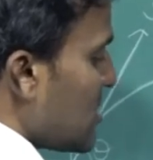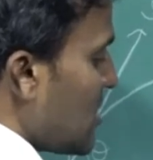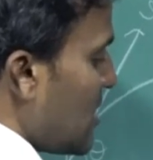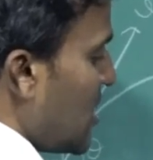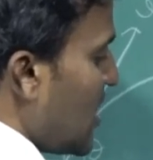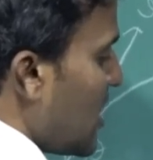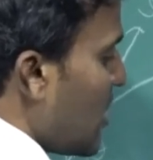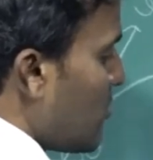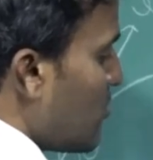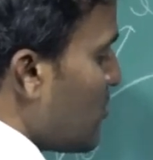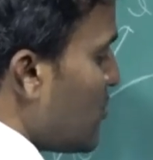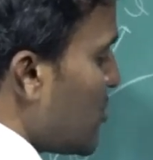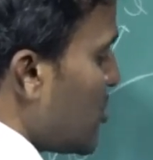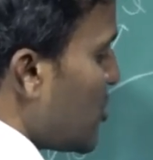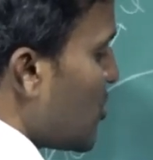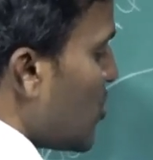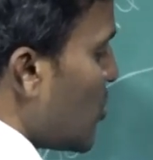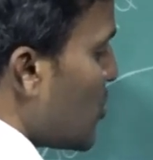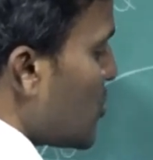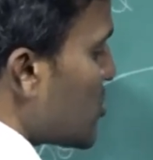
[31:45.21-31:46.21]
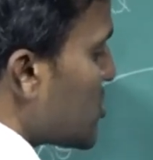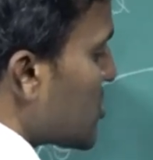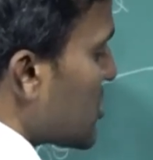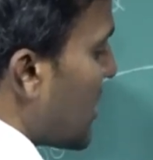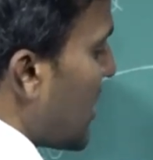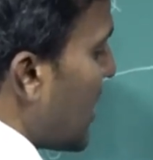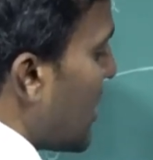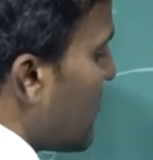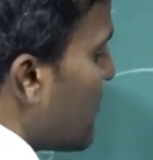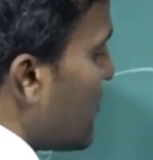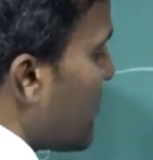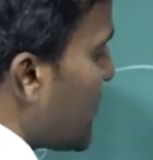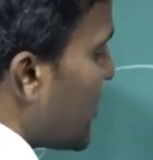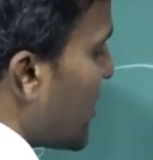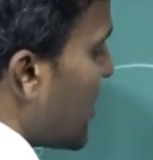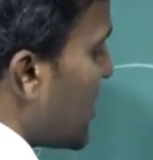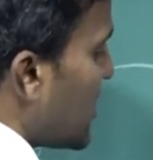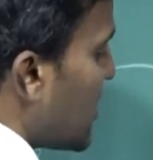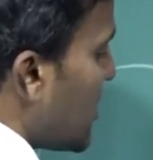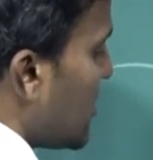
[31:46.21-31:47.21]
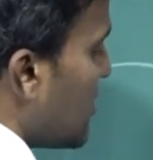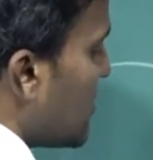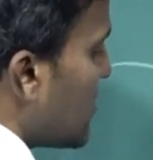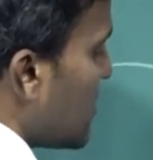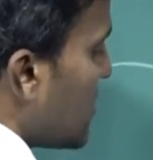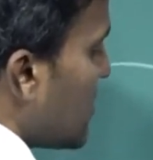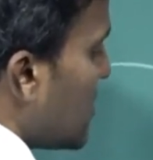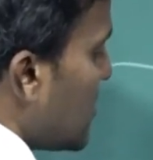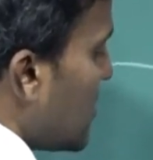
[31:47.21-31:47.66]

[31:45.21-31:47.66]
mu sin theta,